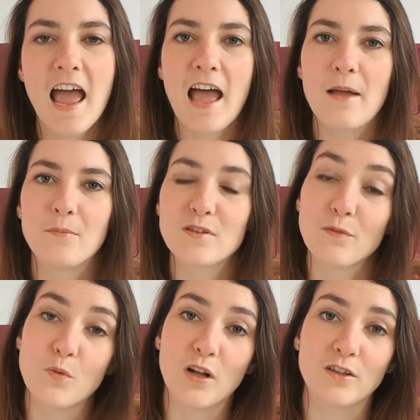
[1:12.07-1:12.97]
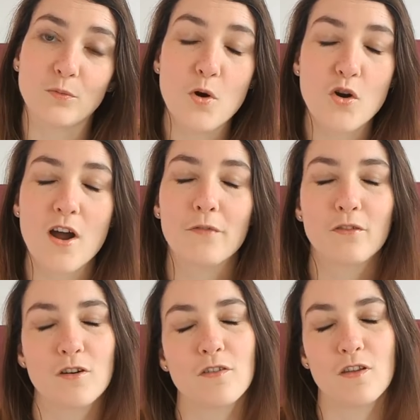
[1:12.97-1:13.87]
It's from World of Warcraft,
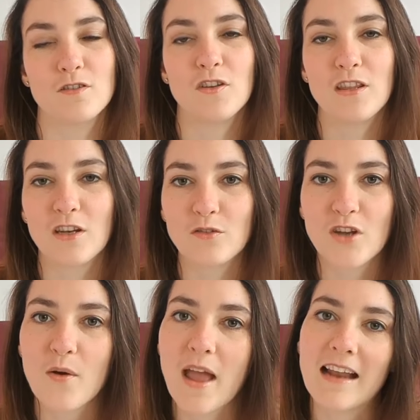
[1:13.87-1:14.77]
for those of you that don't know it.